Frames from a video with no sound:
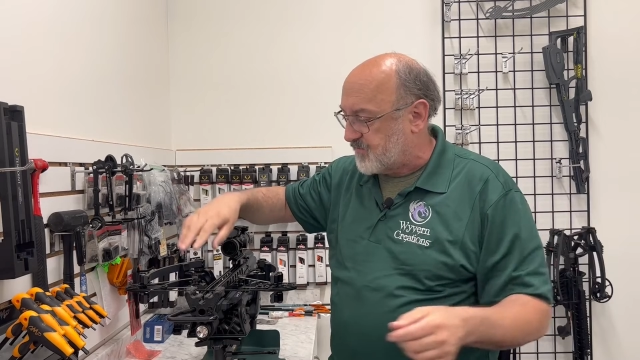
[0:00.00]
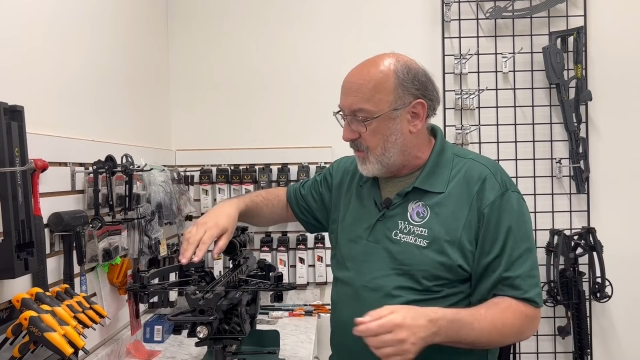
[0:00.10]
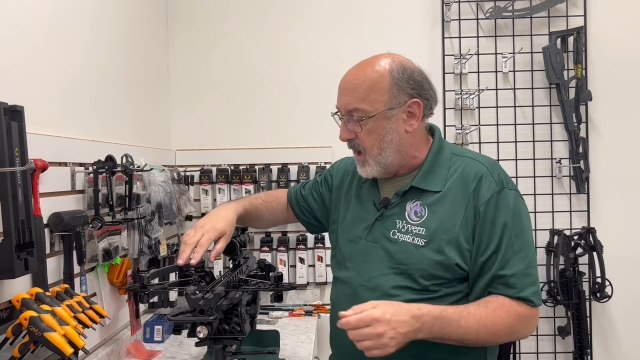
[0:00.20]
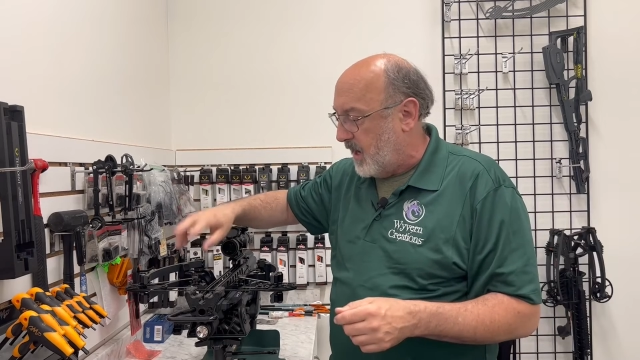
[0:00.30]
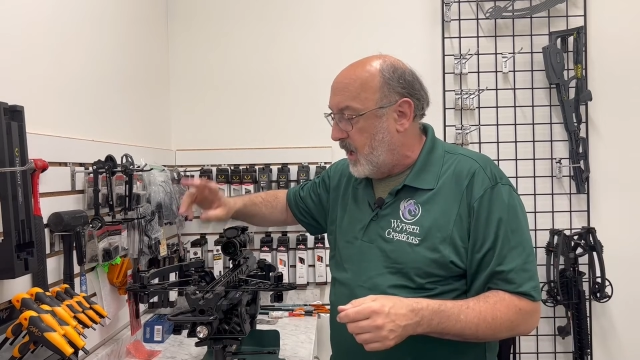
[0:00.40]

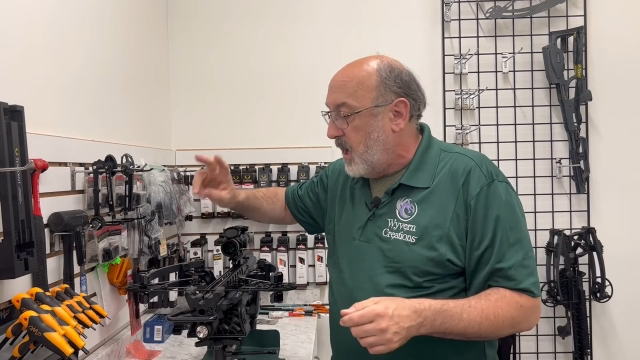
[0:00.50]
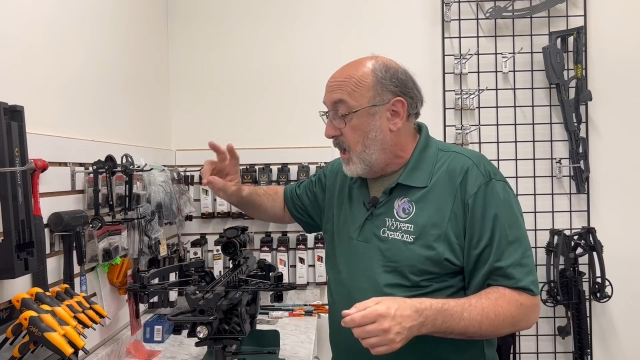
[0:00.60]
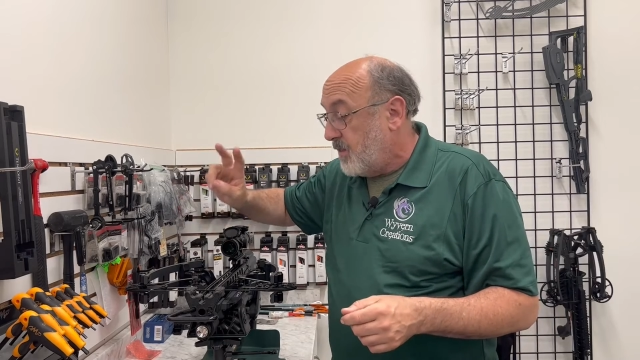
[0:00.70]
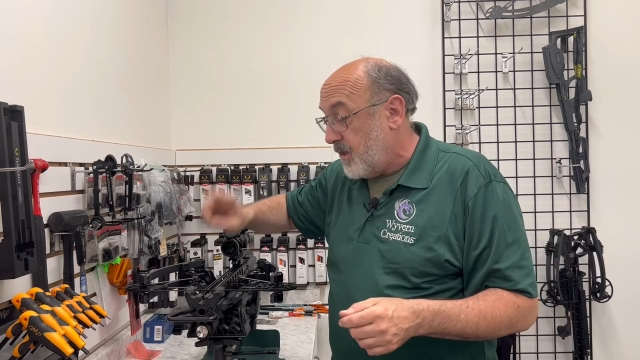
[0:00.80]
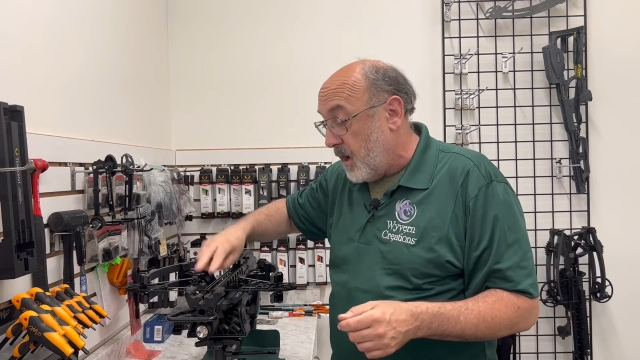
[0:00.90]
flying.
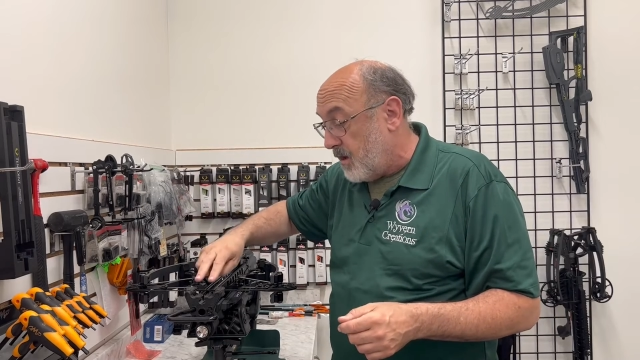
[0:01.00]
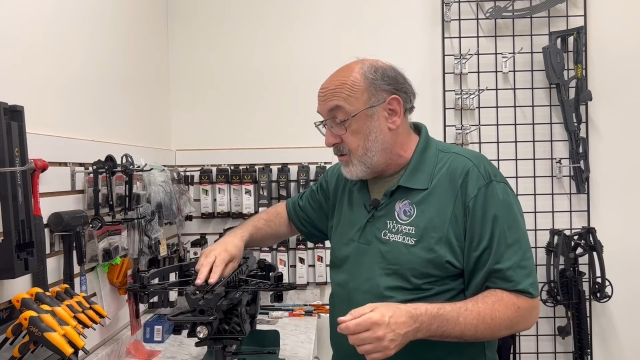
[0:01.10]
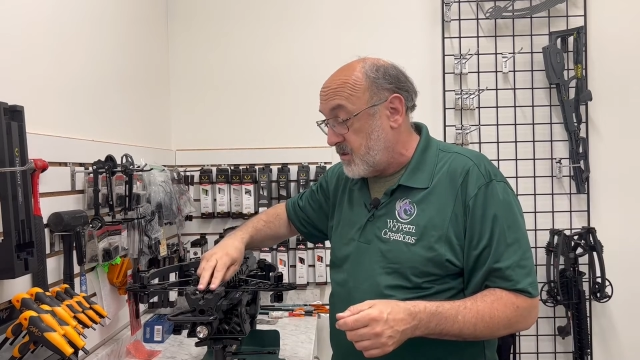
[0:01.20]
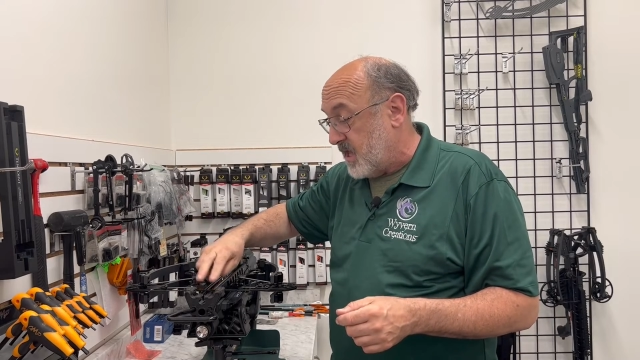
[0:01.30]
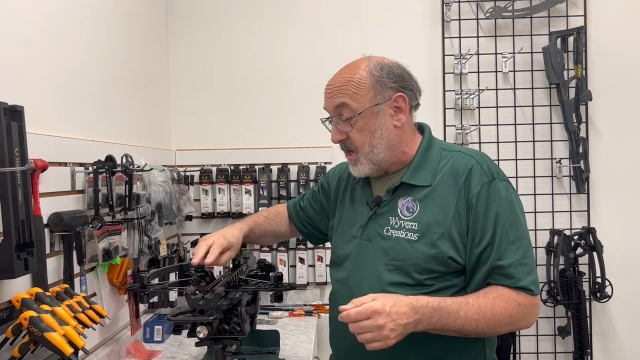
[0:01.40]
The
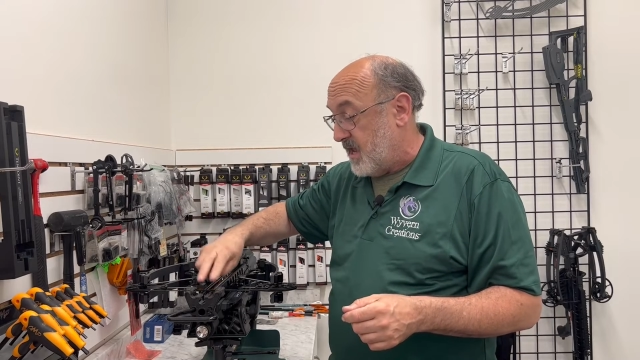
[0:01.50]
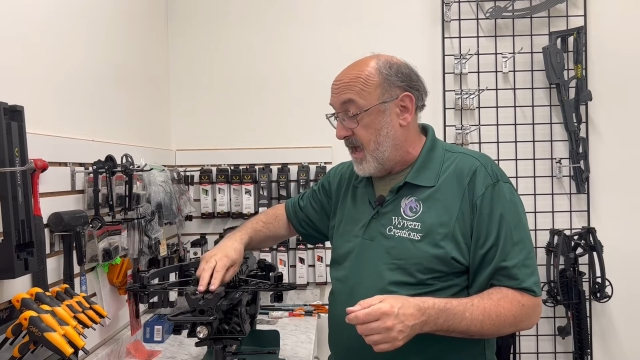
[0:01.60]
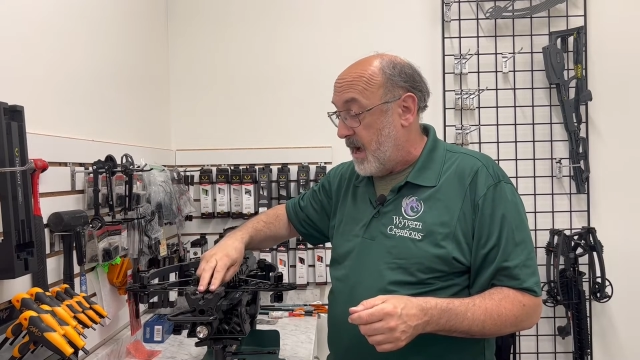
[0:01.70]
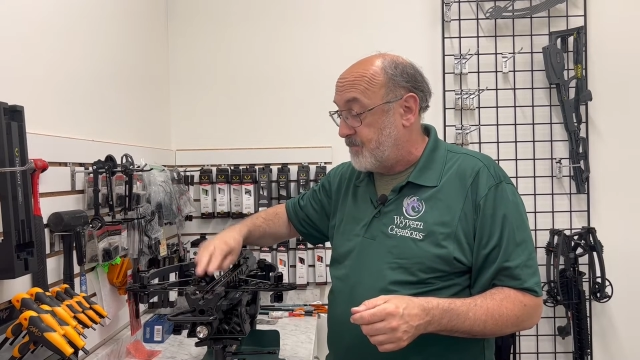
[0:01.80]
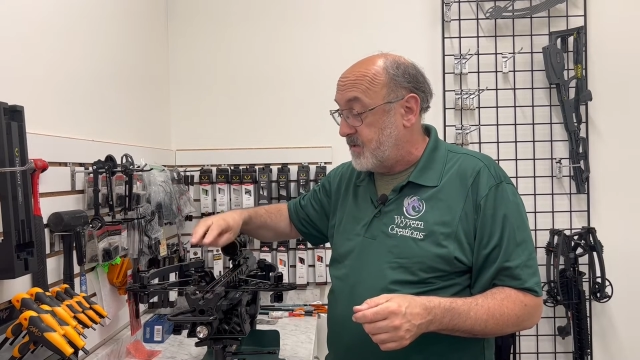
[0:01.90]
other thing that
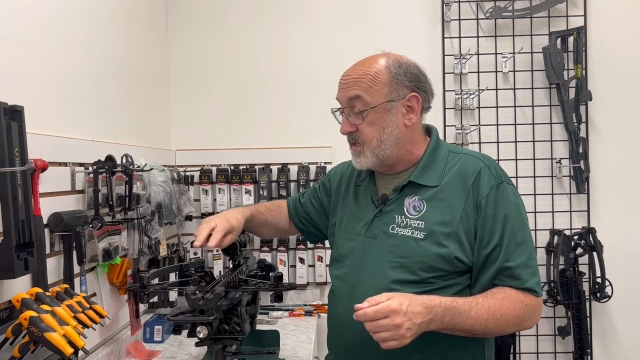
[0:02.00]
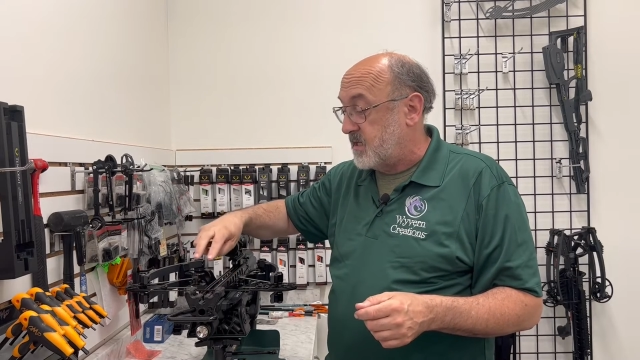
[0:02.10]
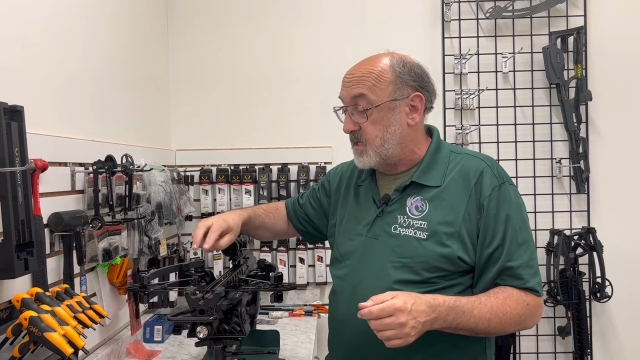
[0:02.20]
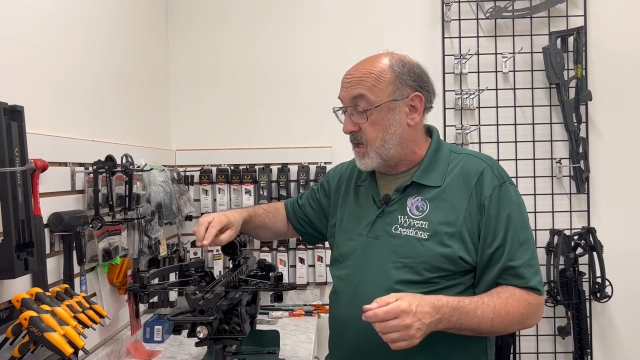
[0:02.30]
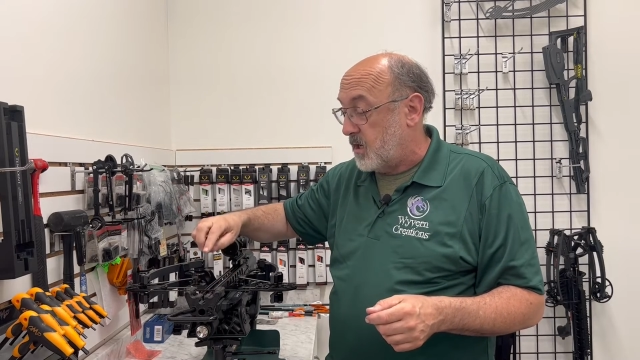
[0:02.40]
happens
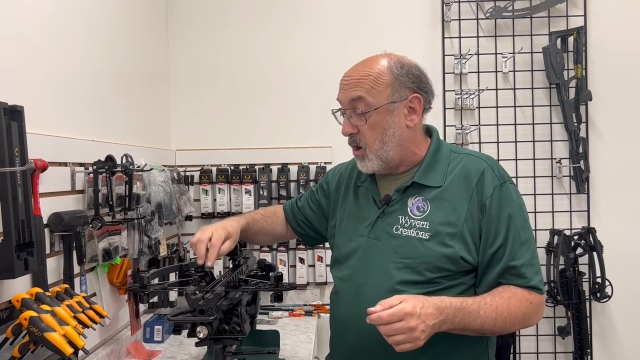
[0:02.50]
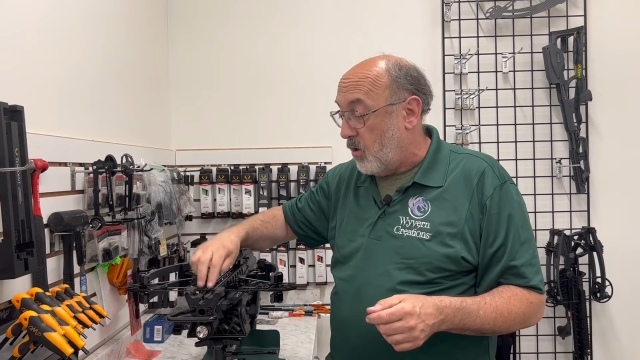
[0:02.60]
is an